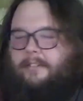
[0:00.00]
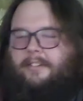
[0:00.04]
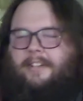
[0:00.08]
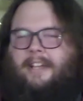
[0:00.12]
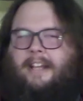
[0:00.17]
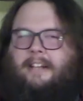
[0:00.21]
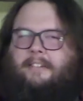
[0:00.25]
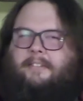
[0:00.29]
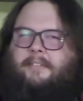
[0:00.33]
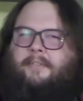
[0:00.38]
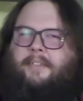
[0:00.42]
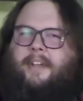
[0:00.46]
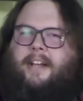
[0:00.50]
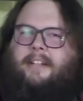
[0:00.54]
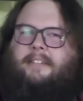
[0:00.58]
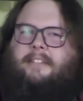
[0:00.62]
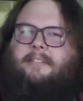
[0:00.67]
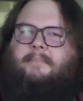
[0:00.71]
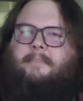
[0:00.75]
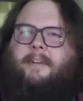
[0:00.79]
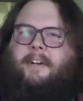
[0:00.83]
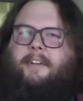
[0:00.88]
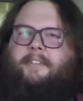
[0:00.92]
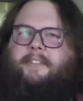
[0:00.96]
You can't do that
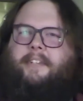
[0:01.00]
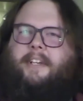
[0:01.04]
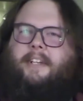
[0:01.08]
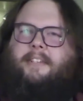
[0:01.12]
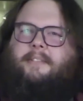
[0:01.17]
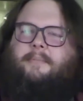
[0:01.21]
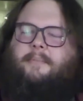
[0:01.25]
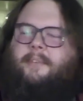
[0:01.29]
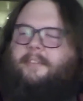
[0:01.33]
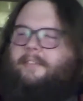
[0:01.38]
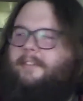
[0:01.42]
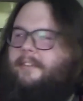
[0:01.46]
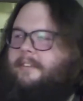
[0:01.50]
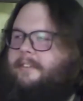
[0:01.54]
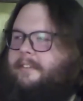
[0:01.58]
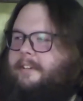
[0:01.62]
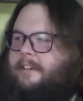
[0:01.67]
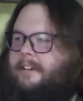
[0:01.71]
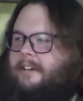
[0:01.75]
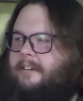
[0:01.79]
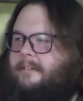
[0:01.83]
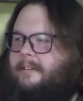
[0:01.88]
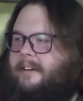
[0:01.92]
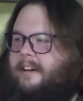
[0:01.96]
smell test within the
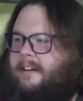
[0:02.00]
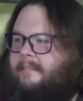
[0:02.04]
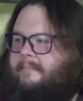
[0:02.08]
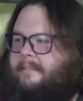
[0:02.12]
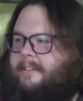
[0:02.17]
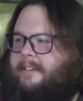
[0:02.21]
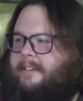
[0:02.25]
co op